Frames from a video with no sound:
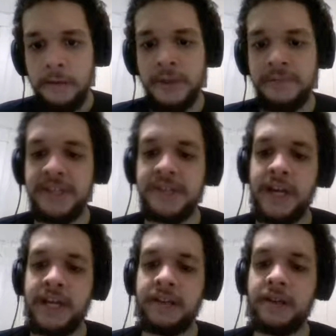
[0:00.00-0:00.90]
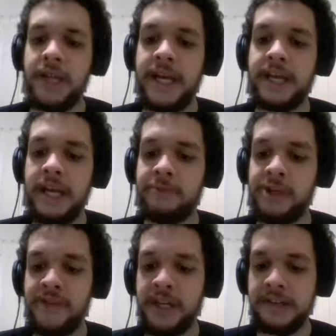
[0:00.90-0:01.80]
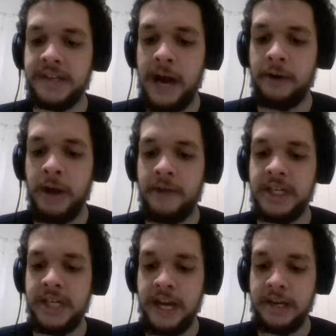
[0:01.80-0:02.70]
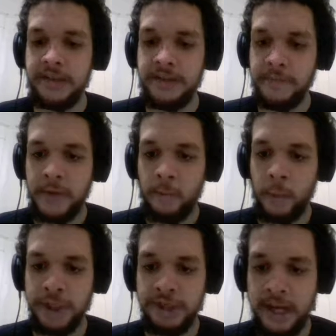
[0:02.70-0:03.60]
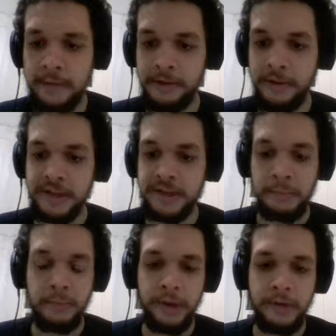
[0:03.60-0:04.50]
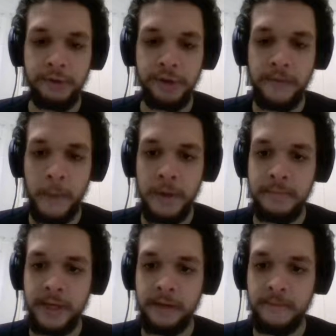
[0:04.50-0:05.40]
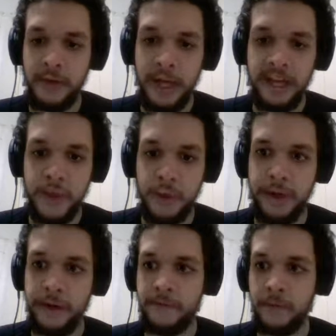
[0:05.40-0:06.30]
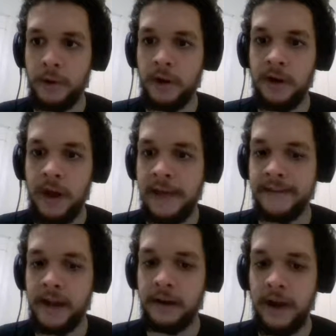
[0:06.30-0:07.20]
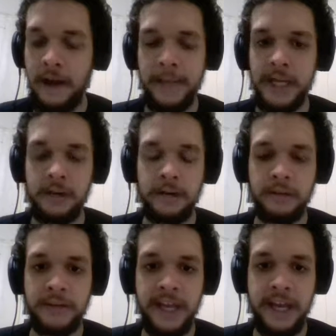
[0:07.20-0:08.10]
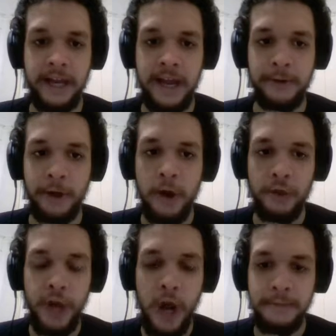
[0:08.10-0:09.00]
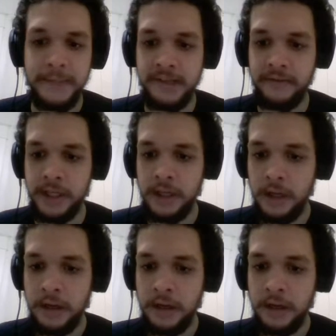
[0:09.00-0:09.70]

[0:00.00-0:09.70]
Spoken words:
Which means that in the late game, even against counter-heavy decks, we're just able to at some point resolve a Reaping for like 3 or 4, and then, I mean, they can't counter all the copies of it.